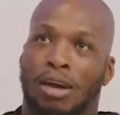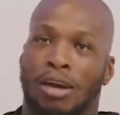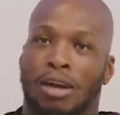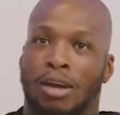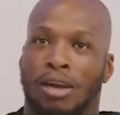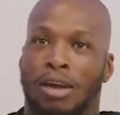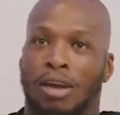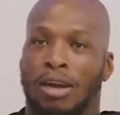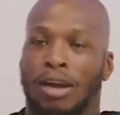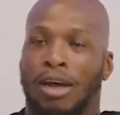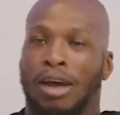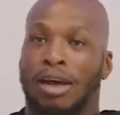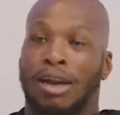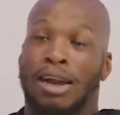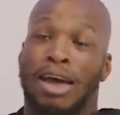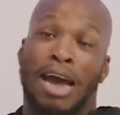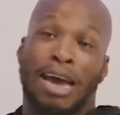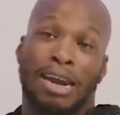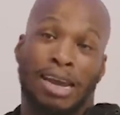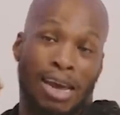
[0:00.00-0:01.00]
And
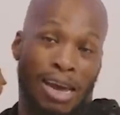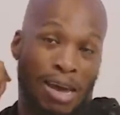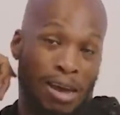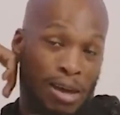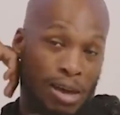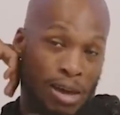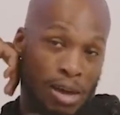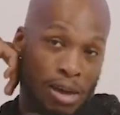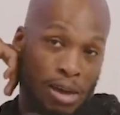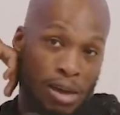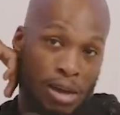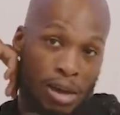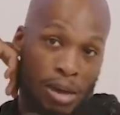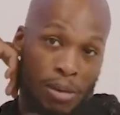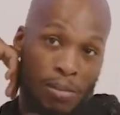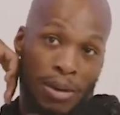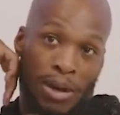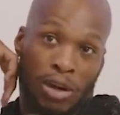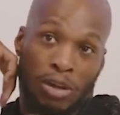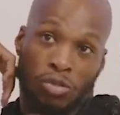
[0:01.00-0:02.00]
I had it at
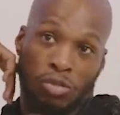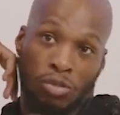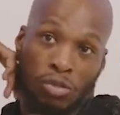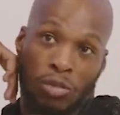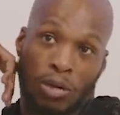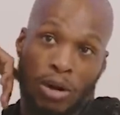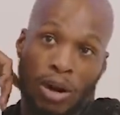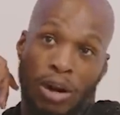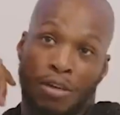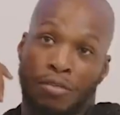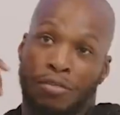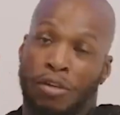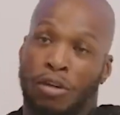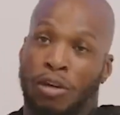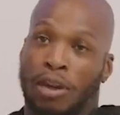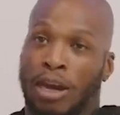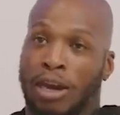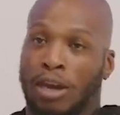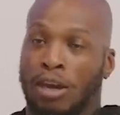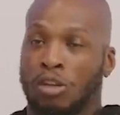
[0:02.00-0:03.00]
Bellator where I
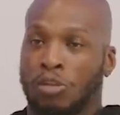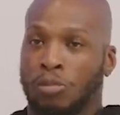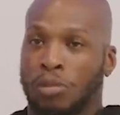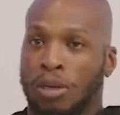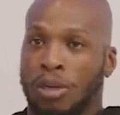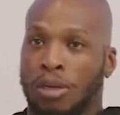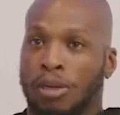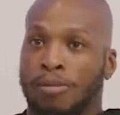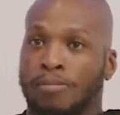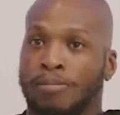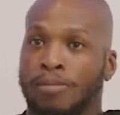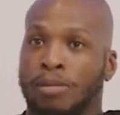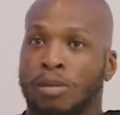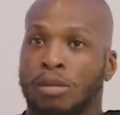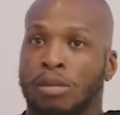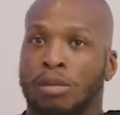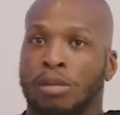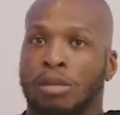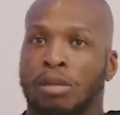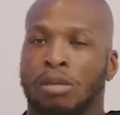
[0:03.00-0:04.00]
felt like I was being,
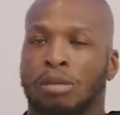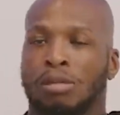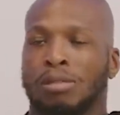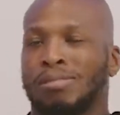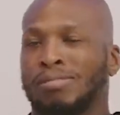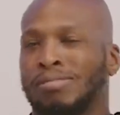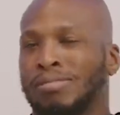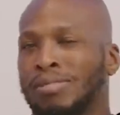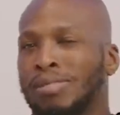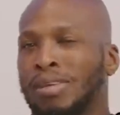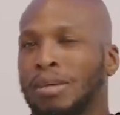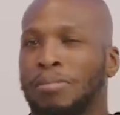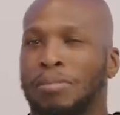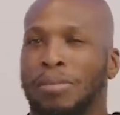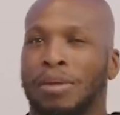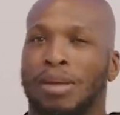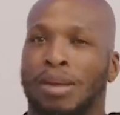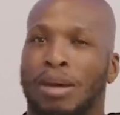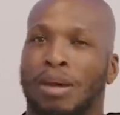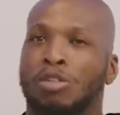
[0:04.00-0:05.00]

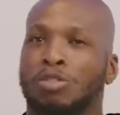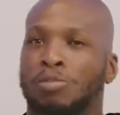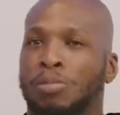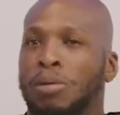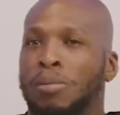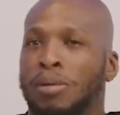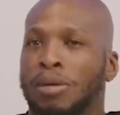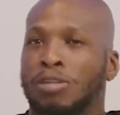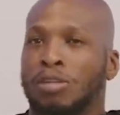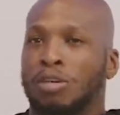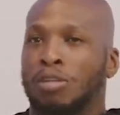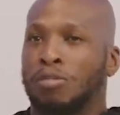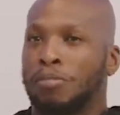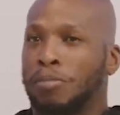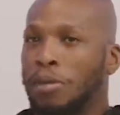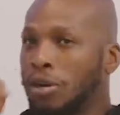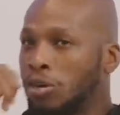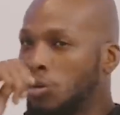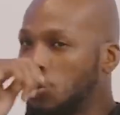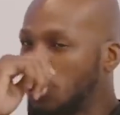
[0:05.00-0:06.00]
I would be myself,
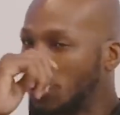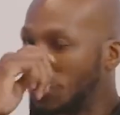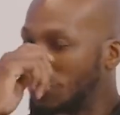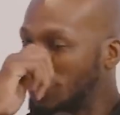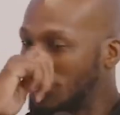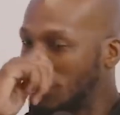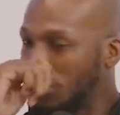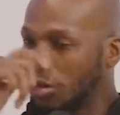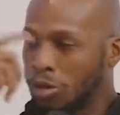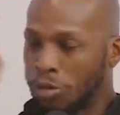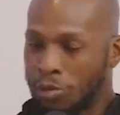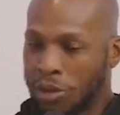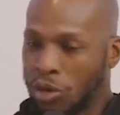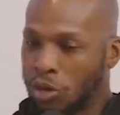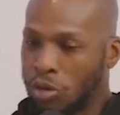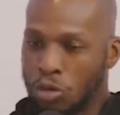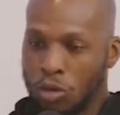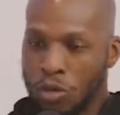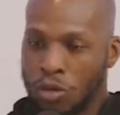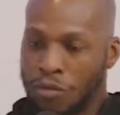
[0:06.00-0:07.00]
but just I was being
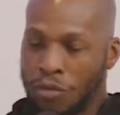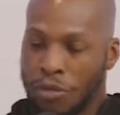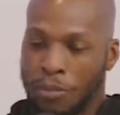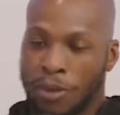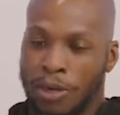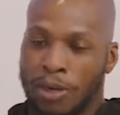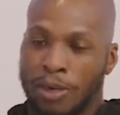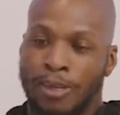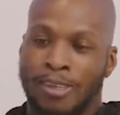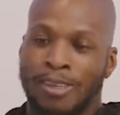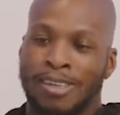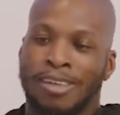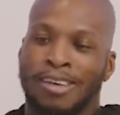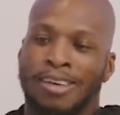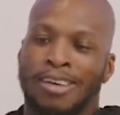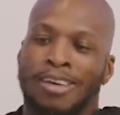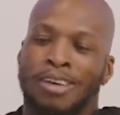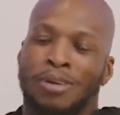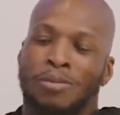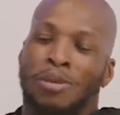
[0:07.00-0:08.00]
cool with everybody.
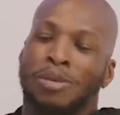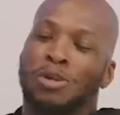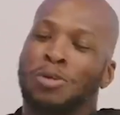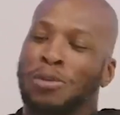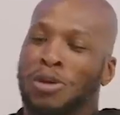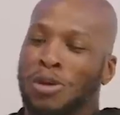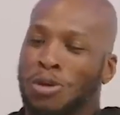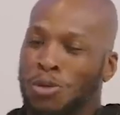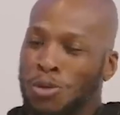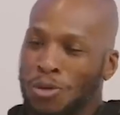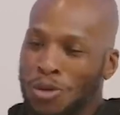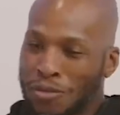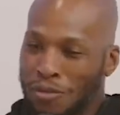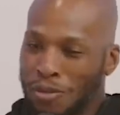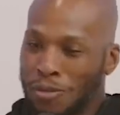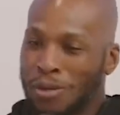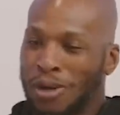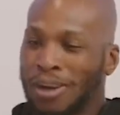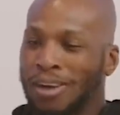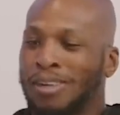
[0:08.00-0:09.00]
When you're being cool with
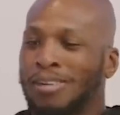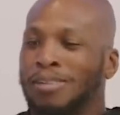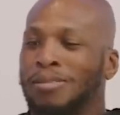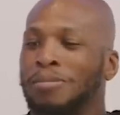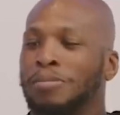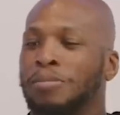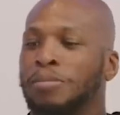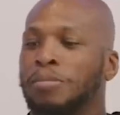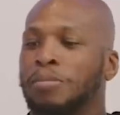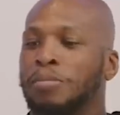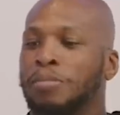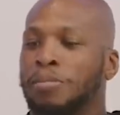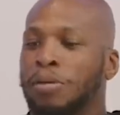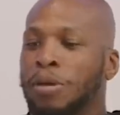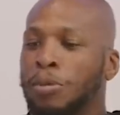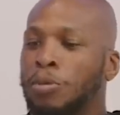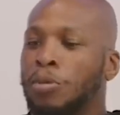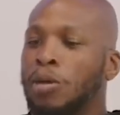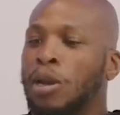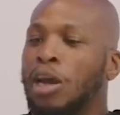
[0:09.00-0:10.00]
everyone,
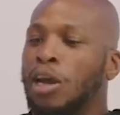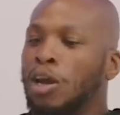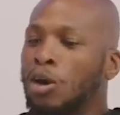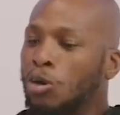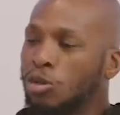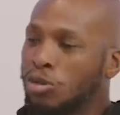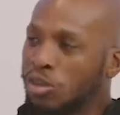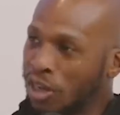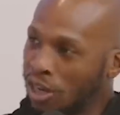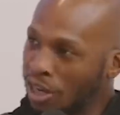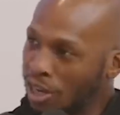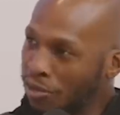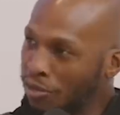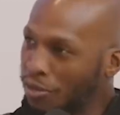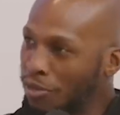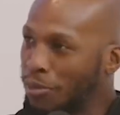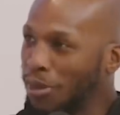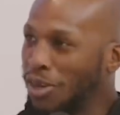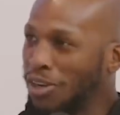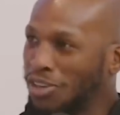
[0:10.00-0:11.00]
people let go of certain
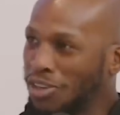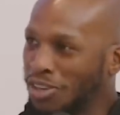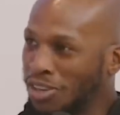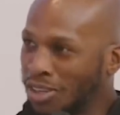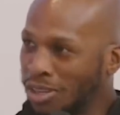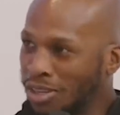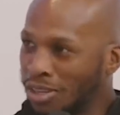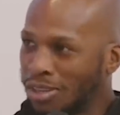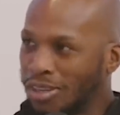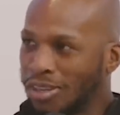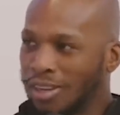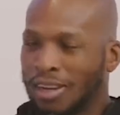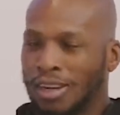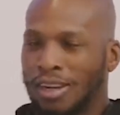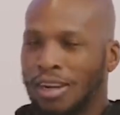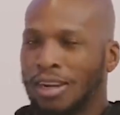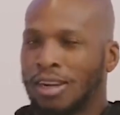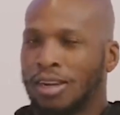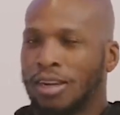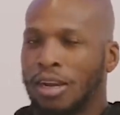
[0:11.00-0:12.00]
information
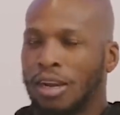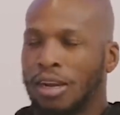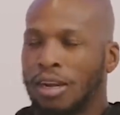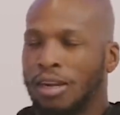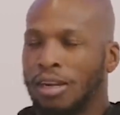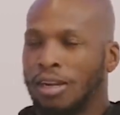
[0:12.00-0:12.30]
and they